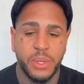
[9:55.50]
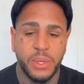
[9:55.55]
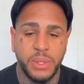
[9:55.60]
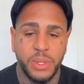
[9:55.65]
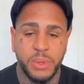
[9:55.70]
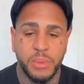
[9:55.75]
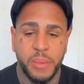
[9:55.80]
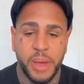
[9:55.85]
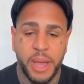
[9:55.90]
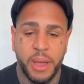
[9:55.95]

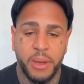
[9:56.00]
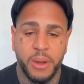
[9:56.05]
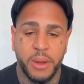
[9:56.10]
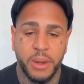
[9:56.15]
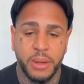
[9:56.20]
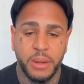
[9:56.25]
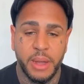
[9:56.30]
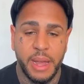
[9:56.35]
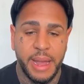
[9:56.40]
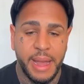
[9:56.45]
do my
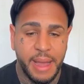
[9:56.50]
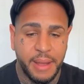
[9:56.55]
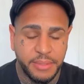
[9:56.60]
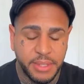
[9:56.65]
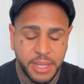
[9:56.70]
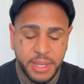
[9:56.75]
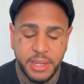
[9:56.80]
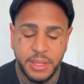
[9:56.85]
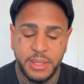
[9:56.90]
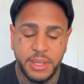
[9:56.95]
art, I have
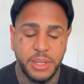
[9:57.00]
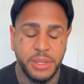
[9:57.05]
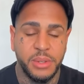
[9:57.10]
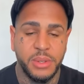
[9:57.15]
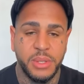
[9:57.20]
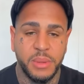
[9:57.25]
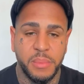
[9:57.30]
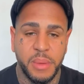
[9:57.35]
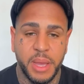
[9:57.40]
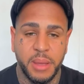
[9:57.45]
to continue
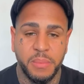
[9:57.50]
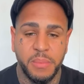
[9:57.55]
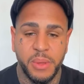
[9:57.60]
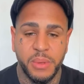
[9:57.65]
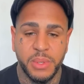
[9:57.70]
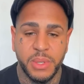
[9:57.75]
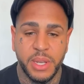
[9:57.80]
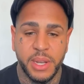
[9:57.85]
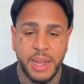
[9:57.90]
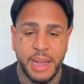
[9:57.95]
to make
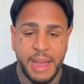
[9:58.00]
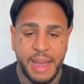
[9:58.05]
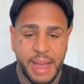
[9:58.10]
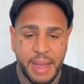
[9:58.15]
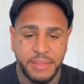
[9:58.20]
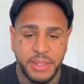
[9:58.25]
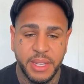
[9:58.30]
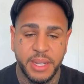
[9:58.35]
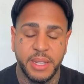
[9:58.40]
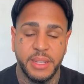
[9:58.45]
music. I
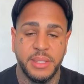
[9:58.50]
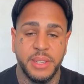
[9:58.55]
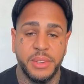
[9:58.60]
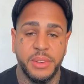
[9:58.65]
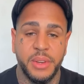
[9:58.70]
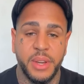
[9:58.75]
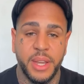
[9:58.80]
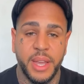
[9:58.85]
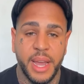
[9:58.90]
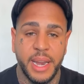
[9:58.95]
have to
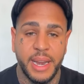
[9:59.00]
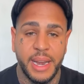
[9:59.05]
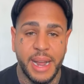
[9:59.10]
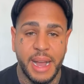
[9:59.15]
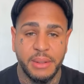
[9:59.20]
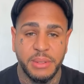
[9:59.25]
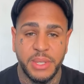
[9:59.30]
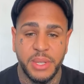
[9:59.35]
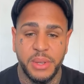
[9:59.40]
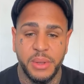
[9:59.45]
continue to get it
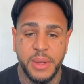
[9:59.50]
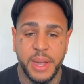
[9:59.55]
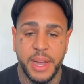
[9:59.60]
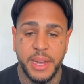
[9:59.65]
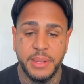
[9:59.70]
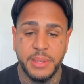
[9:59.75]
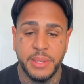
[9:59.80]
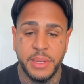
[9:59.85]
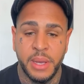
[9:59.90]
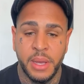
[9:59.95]
out to you
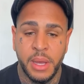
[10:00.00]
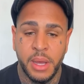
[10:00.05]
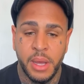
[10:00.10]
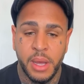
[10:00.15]
guys.